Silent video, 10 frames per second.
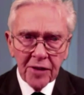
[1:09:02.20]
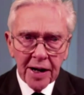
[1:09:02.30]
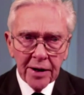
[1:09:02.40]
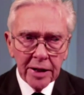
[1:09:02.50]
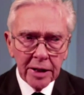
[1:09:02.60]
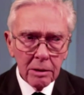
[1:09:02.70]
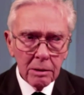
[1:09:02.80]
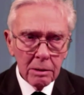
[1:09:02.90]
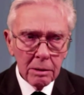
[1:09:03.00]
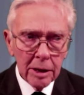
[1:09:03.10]
was very
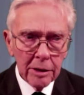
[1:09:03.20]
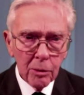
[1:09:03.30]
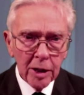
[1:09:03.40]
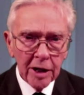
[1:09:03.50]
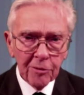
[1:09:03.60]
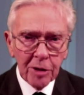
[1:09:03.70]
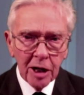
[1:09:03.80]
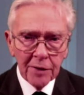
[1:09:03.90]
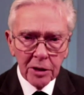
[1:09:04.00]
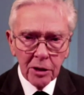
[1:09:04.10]
little in the way of
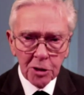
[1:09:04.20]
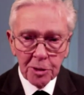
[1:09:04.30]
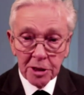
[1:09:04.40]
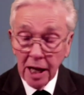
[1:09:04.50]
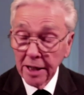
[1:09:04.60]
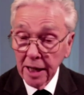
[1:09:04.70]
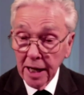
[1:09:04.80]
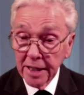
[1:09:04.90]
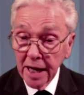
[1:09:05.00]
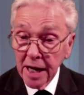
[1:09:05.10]
private hospitals.
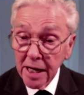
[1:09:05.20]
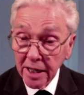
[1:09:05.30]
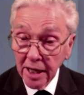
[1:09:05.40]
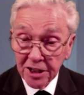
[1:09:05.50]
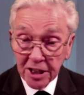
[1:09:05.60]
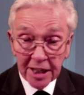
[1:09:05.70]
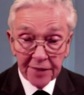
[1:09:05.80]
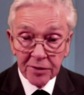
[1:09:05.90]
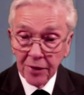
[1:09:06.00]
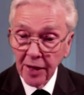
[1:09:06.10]
And in any case,
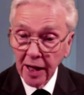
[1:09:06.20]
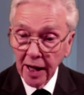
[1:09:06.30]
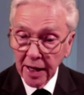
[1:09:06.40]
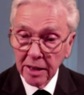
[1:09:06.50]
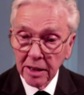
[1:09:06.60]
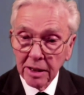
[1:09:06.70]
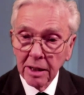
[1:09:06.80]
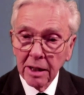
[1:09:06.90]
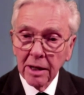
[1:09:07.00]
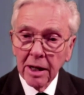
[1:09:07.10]
even at the
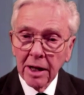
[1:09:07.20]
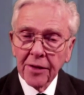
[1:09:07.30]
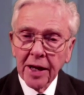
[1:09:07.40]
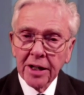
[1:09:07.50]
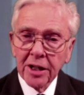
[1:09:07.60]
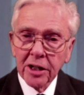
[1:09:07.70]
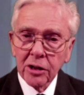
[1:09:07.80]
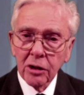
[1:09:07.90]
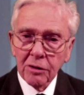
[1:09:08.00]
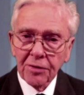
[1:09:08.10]
end, they
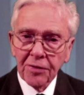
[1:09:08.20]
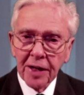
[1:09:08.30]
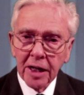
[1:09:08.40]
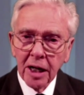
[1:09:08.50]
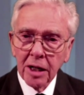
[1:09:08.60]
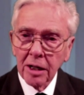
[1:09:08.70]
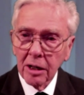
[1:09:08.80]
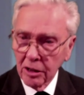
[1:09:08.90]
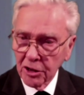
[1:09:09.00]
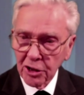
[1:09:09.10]
did not figure
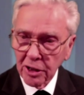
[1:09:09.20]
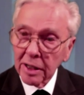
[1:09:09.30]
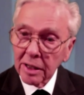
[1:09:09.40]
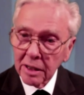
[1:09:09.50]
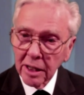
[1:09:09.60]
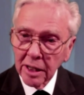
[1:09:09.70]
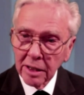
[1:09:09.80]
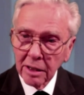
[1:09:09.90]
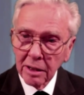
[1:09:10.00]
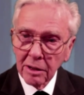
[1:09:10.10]
largely
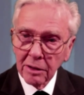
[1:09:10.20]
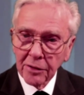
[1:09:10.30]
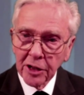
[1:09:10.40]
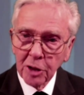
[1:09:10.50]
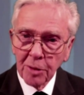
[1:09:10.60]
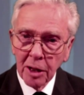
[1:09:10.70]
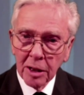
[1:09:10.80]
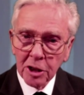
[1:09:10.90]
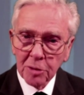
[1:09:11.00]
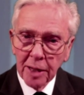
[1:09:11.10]
in the
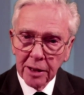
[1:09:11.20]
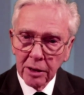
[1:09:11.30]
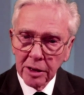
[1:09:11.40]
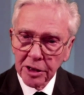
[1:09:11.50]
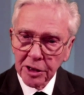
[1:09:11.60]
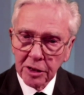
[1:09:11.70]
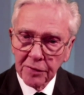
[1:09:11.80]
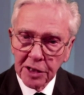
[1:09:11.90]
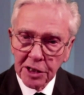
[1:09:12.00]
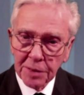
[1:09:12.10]
demands made on a
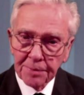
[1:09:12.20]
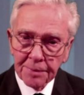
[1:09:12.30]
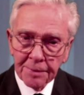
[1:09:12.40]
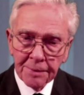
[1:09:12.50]
service.